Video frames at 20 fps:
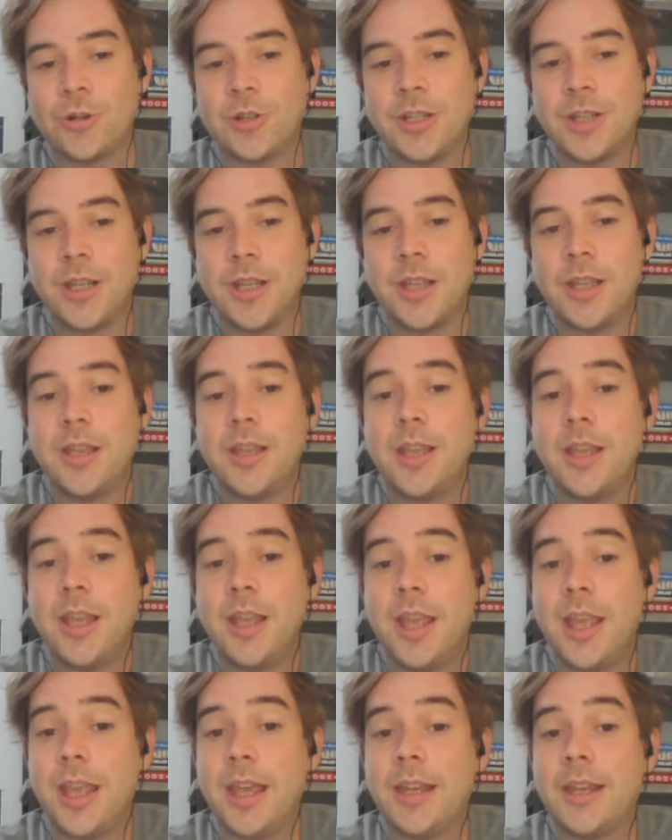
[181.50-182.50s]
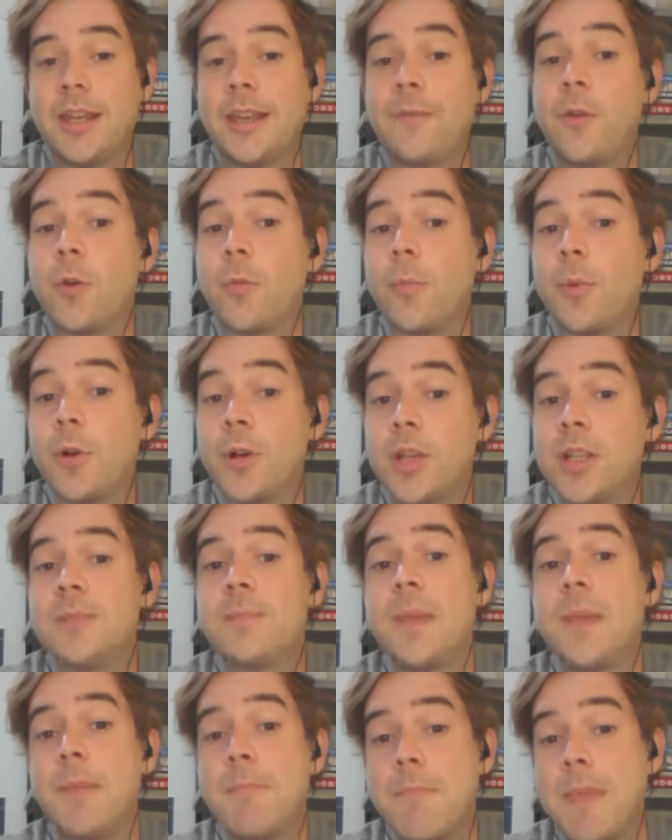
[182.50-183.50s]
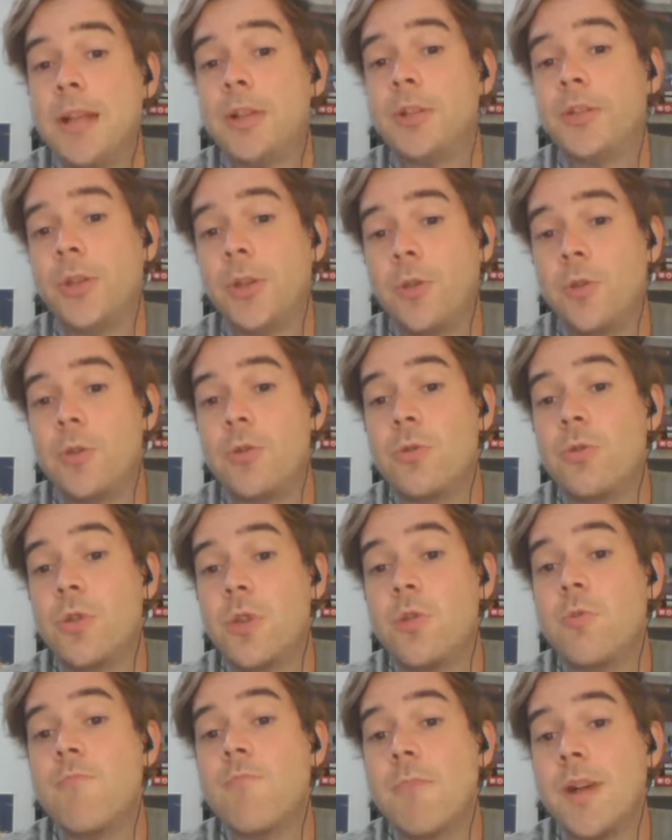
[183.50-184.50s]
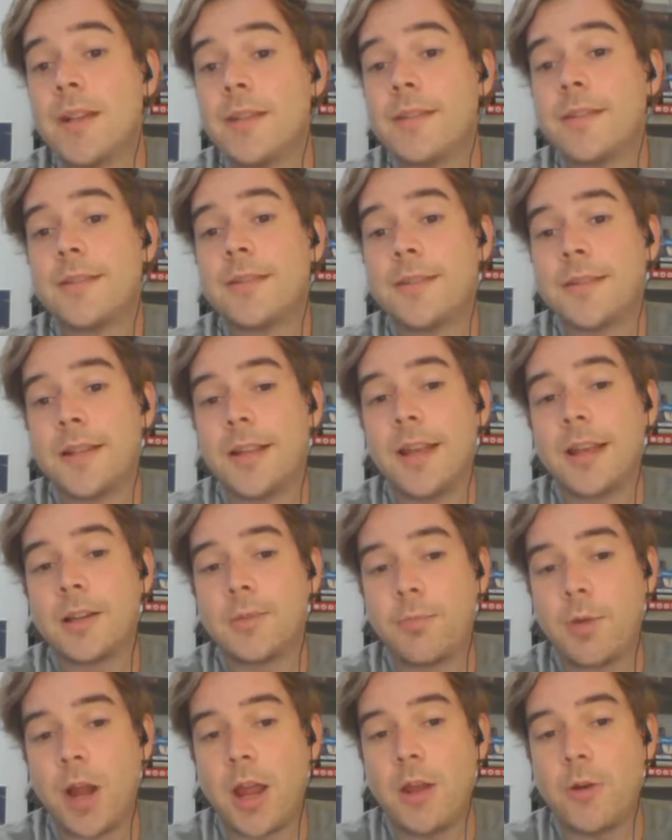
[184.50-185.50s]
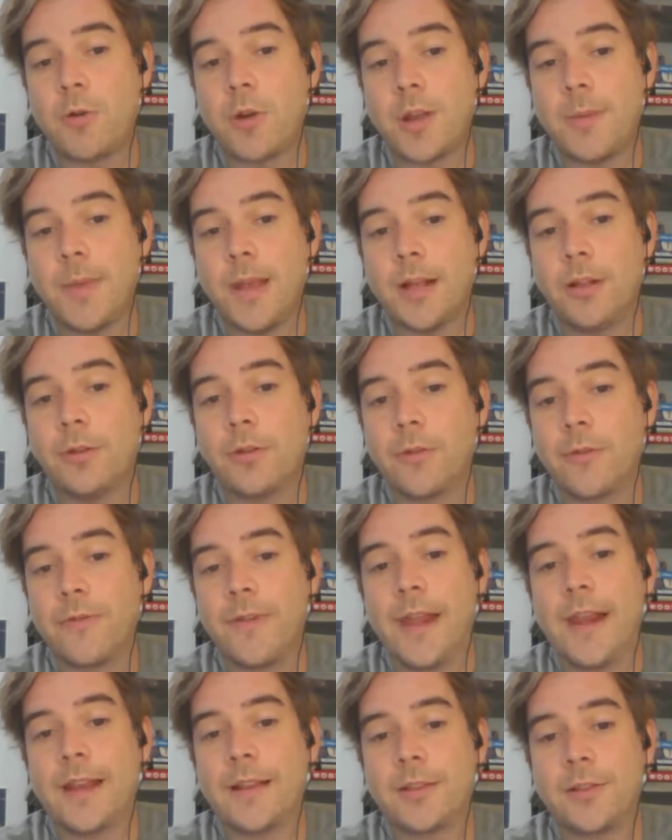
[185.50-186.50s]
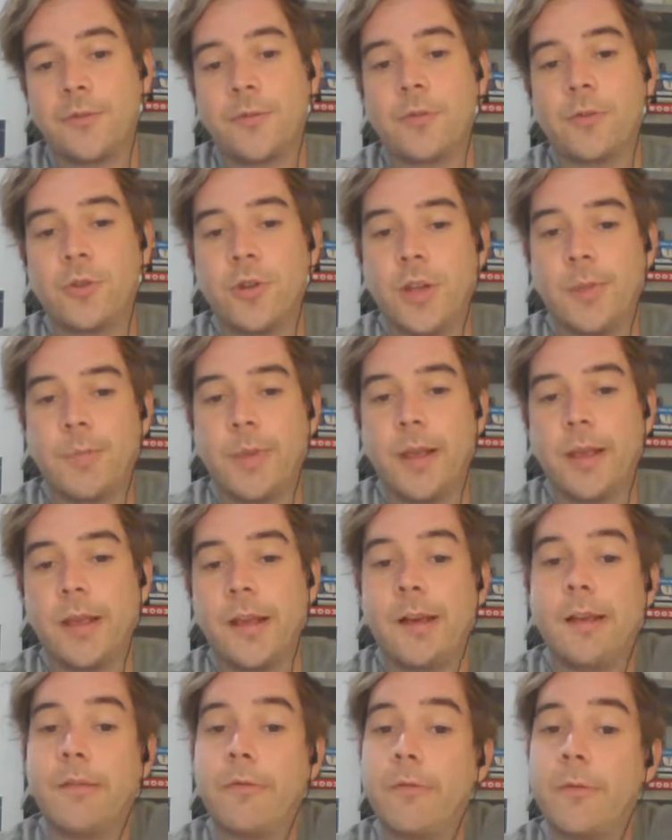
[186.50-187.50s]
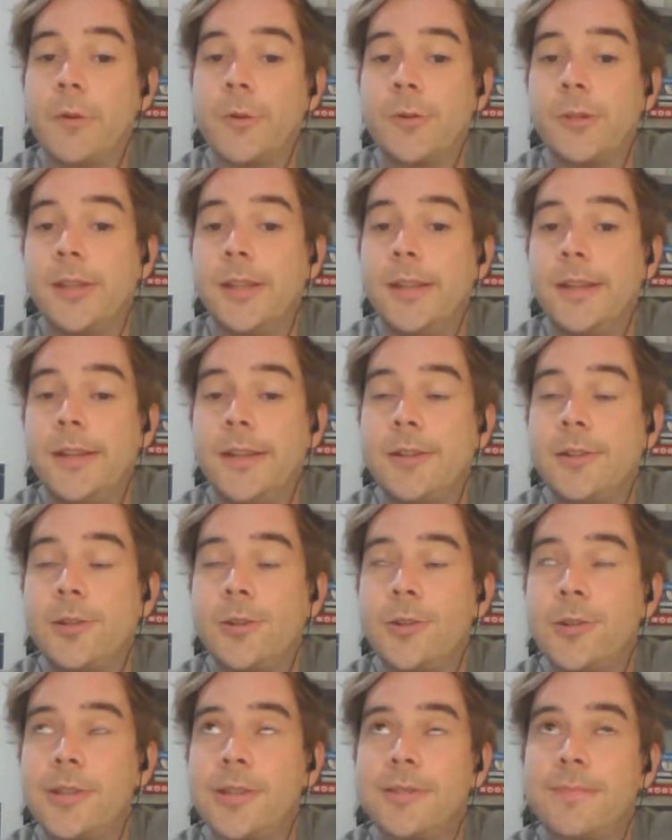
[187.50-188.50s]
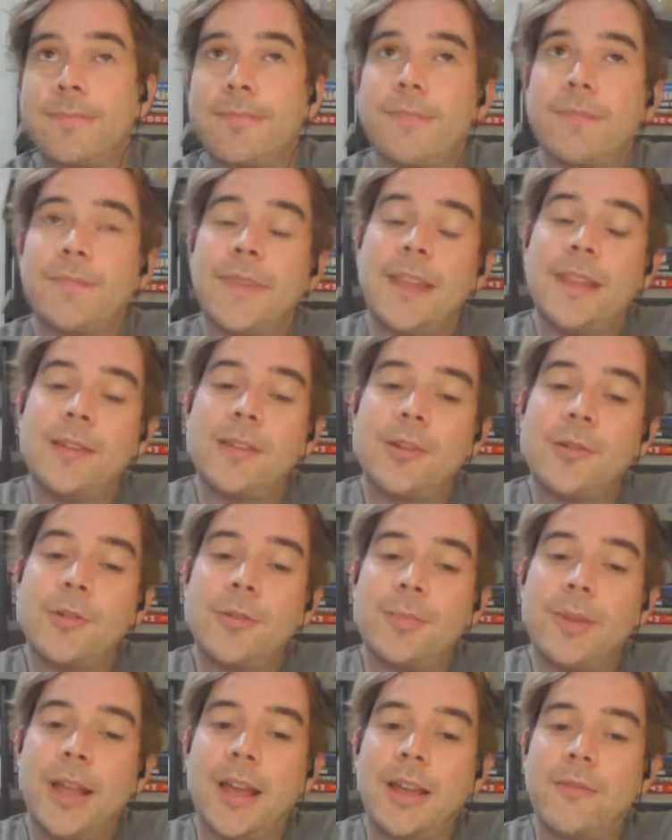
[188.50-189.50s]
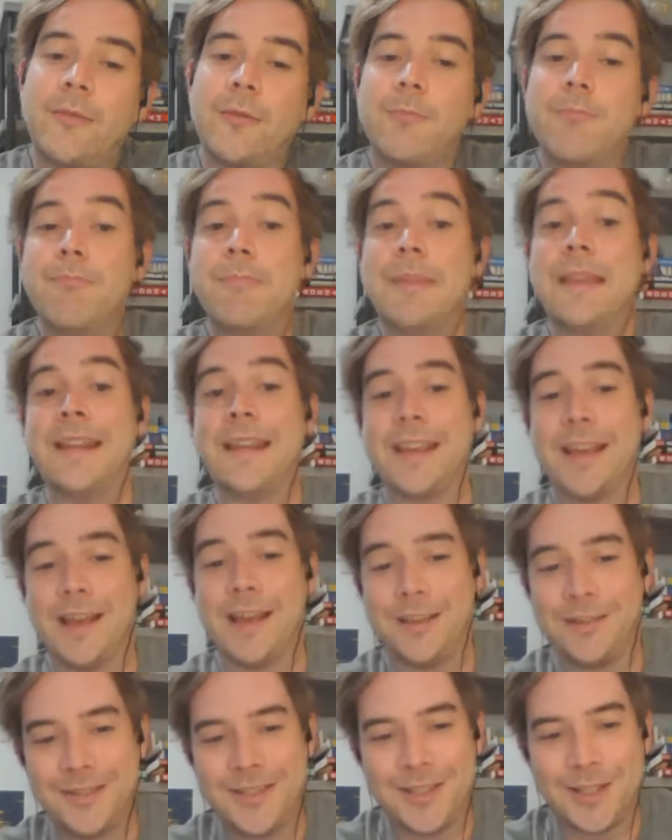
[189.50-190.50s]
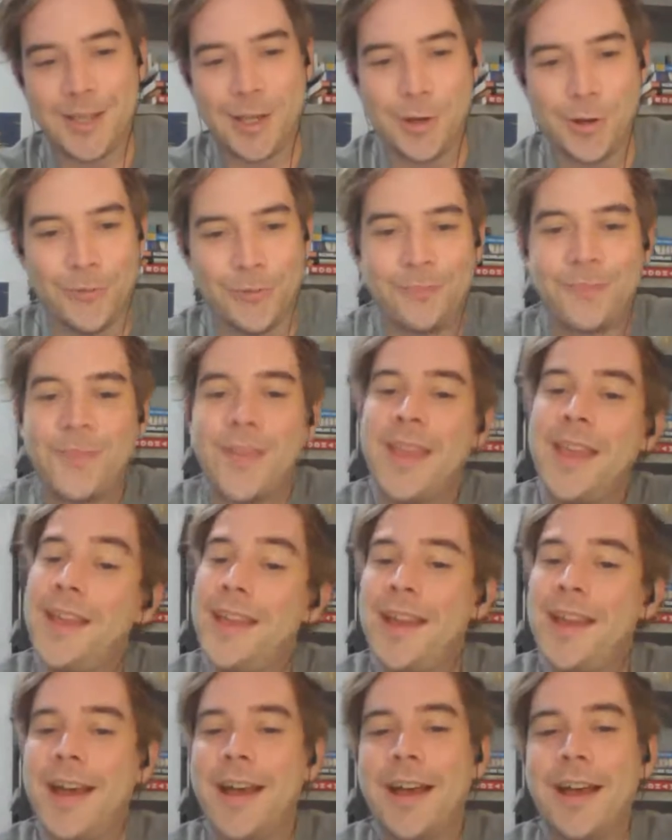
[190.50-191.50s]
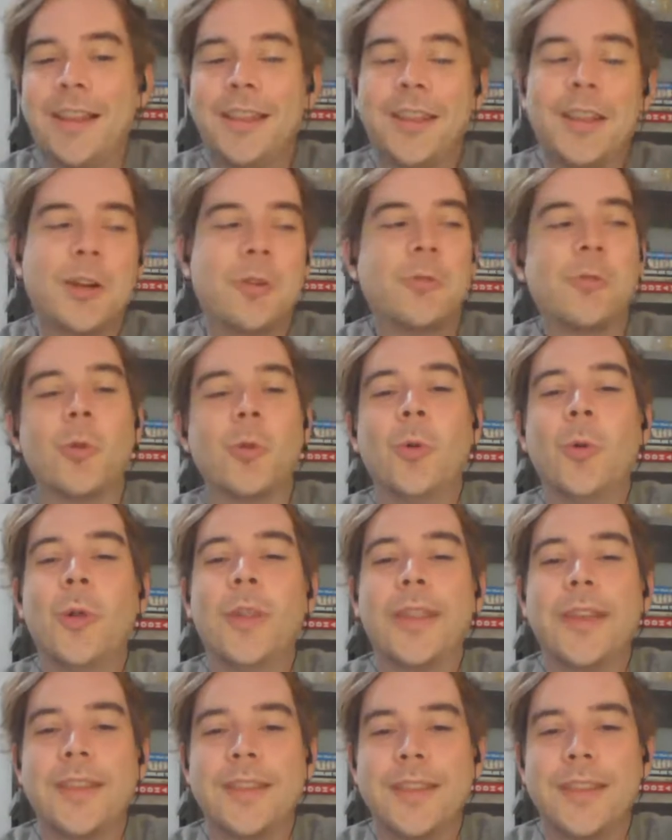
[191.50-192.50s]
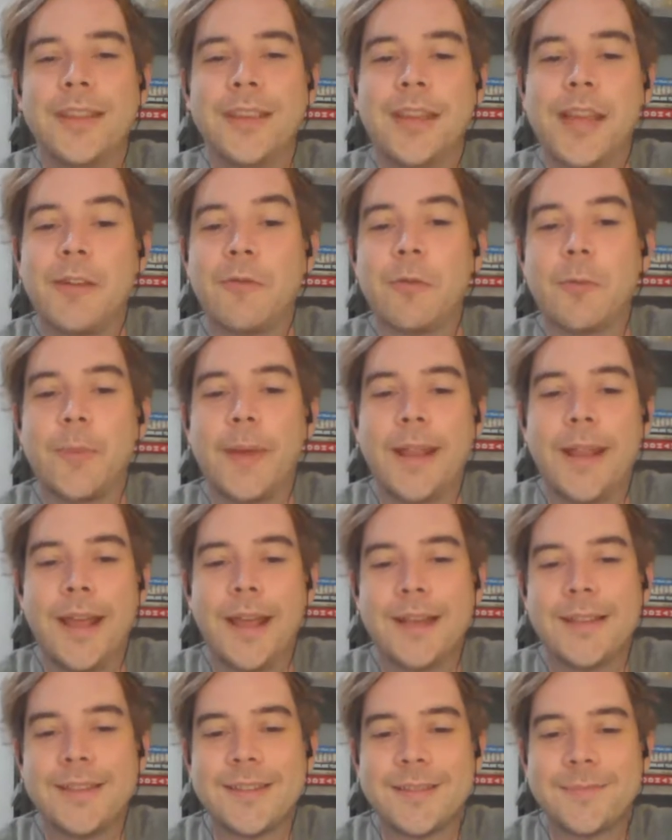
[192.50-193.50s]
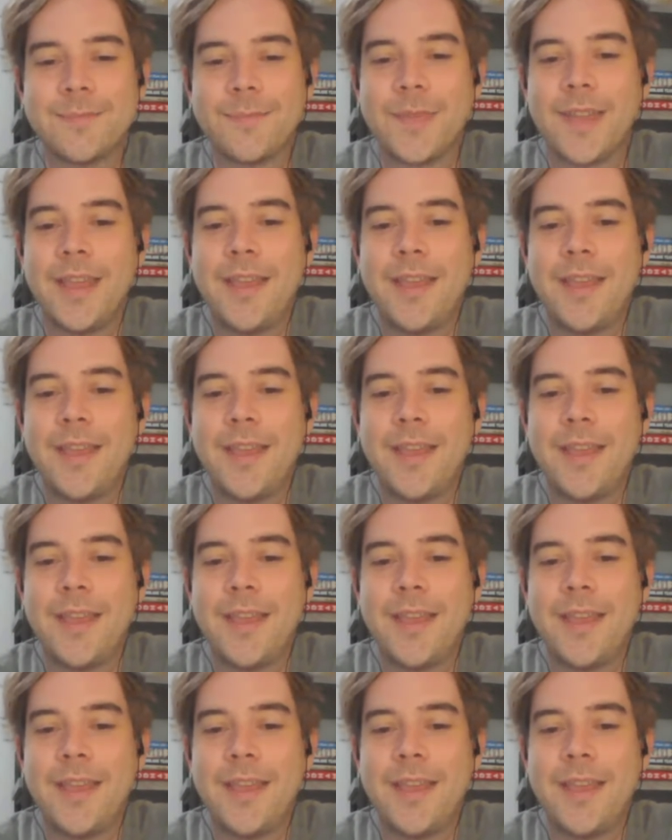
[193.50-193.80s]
shirt. And if your book is being mailed to you, you must select Priority Mail or FedEx for shipping. Unfortunately, t shirts don't apply for media. so, a uh, little rule that the government has.